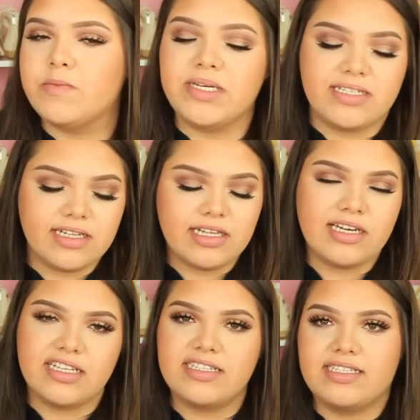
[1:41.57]
So
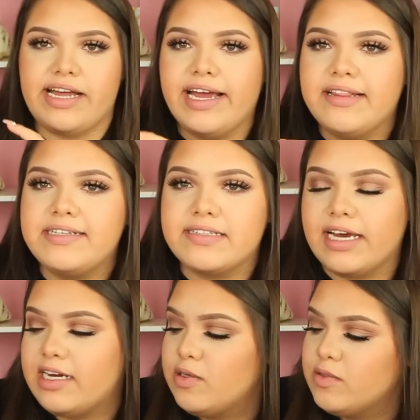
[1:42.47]
basically, inside these
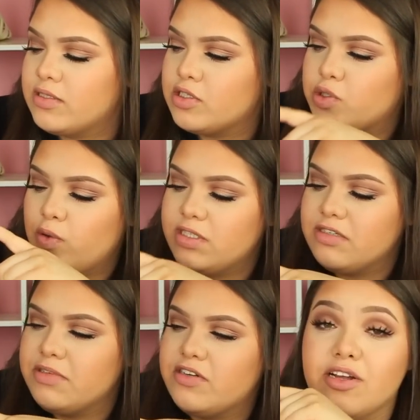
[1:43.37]
candles, towards
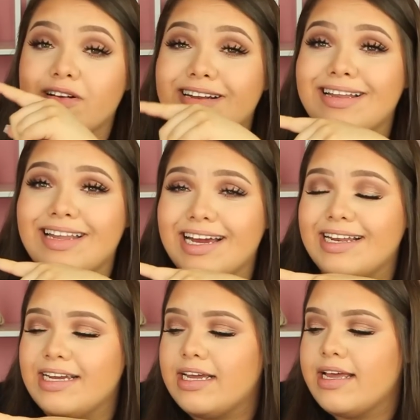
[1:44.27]
the middle, you're going to
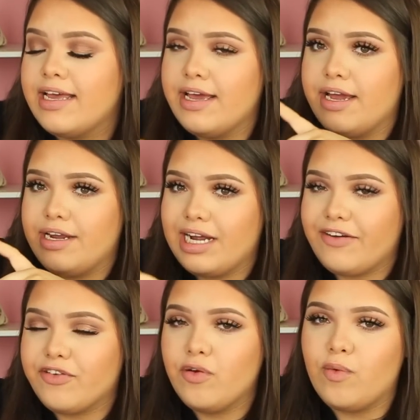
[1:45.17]
light it, and
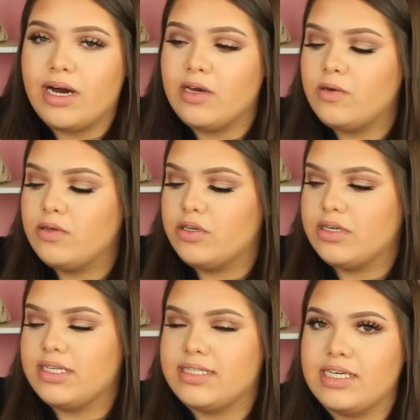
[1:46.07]
after a while, you're
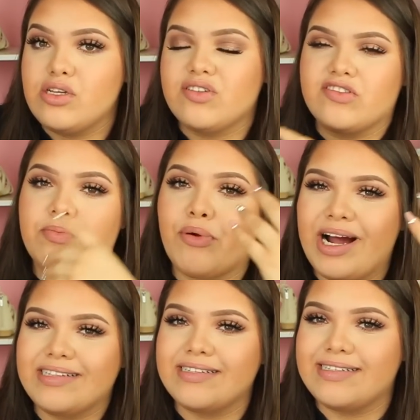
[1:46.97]
going to see there's a
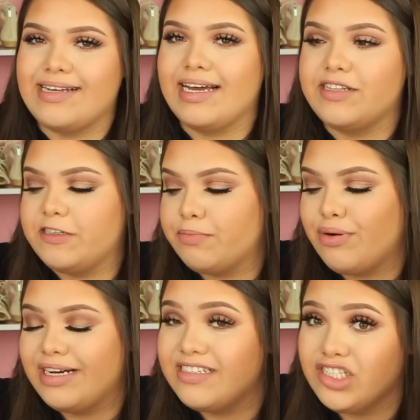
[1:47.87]
surprise inside. The
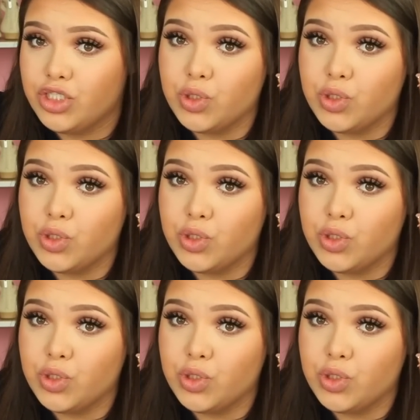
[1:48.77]
surprise is